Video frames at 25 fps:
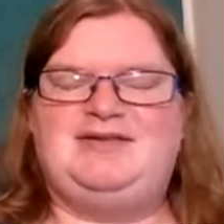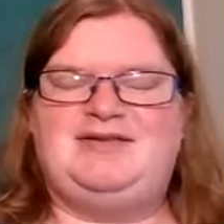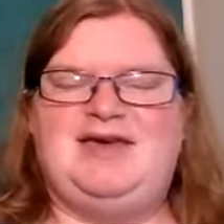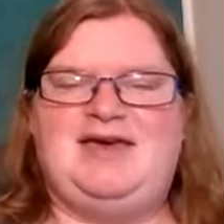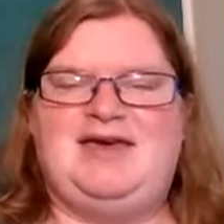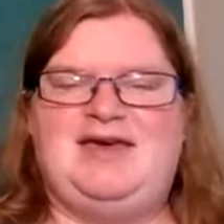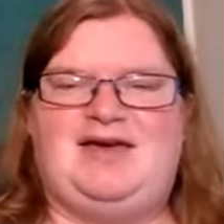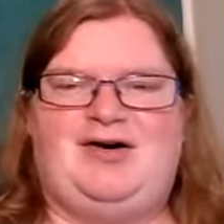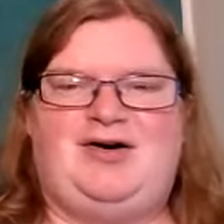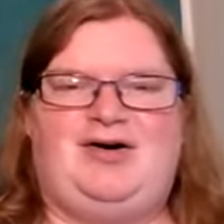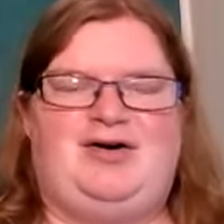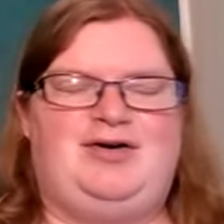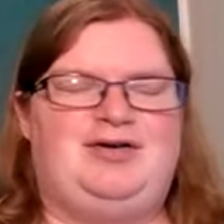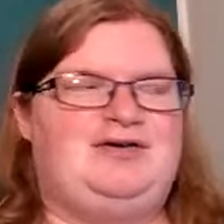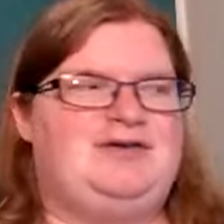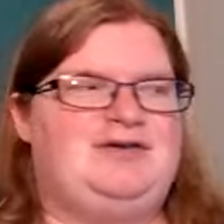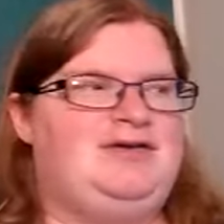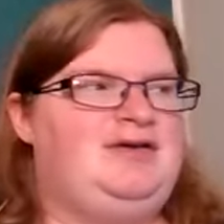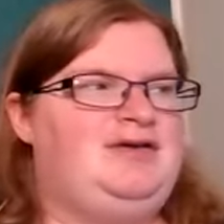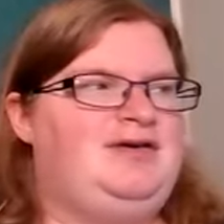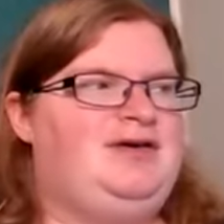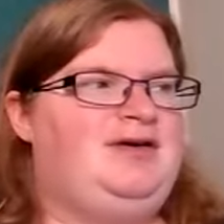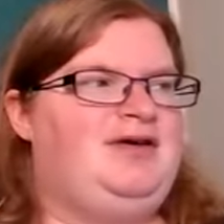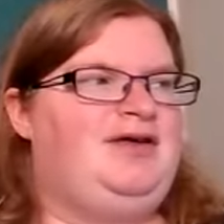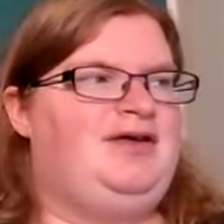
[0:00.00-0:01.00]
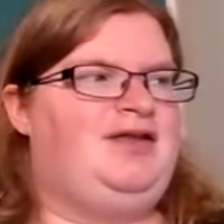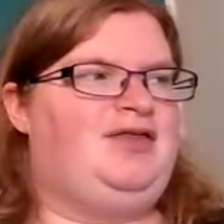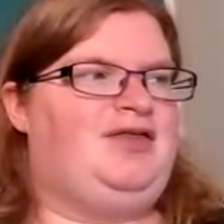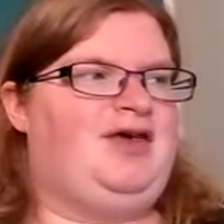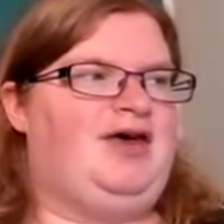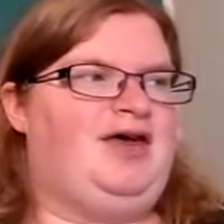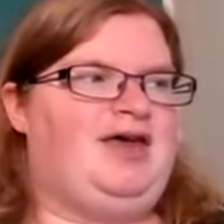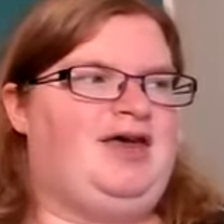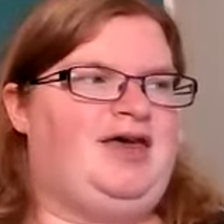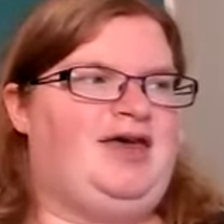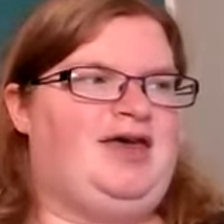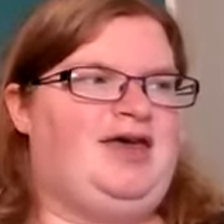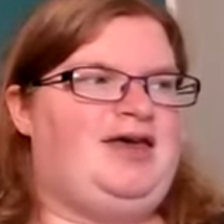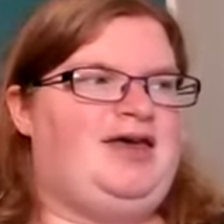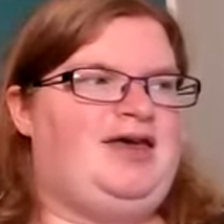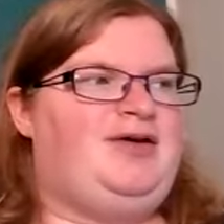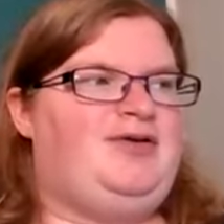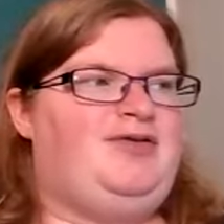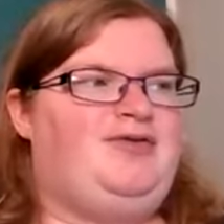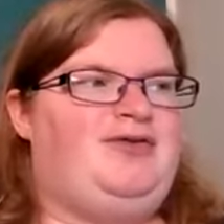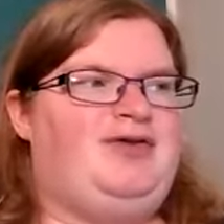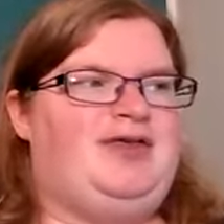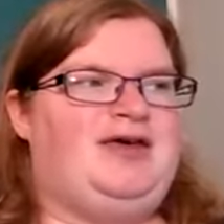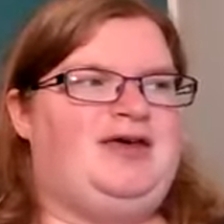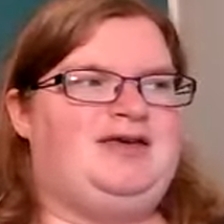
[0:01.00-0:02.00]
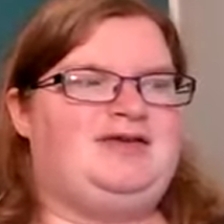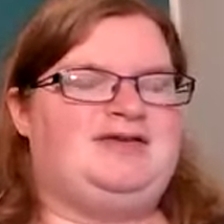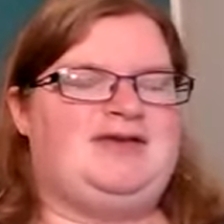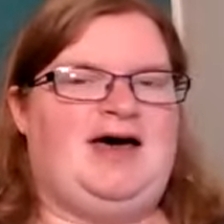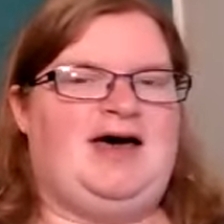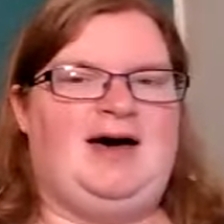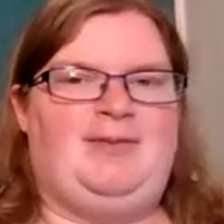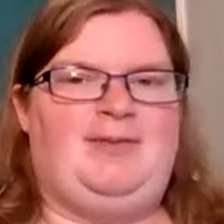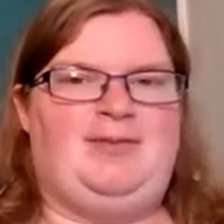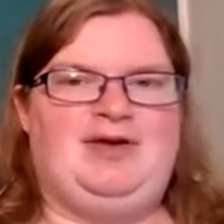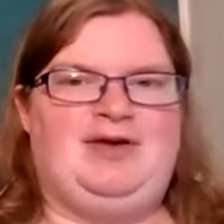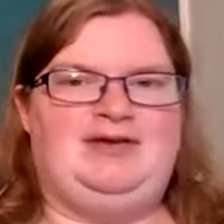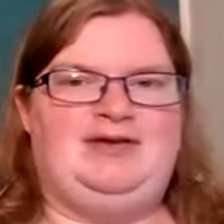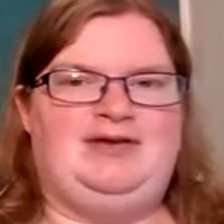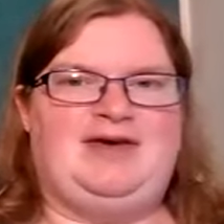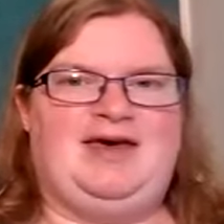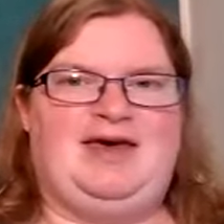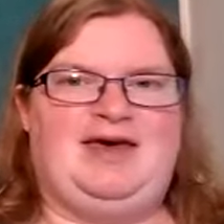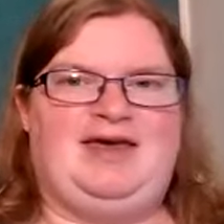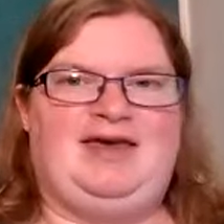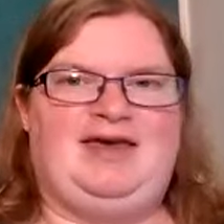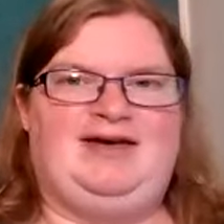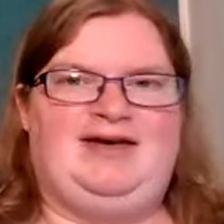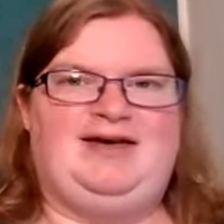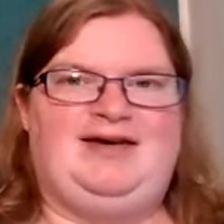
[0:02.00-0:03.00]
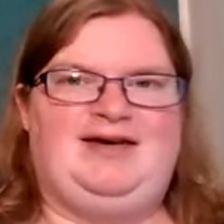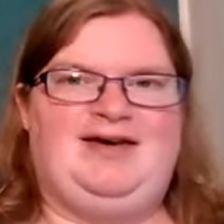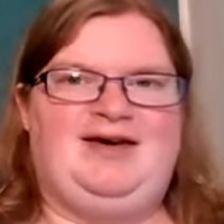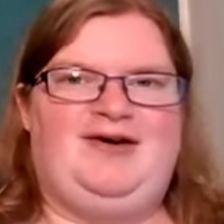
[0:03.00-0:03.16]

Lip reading: Dear God, thank you for this happy day,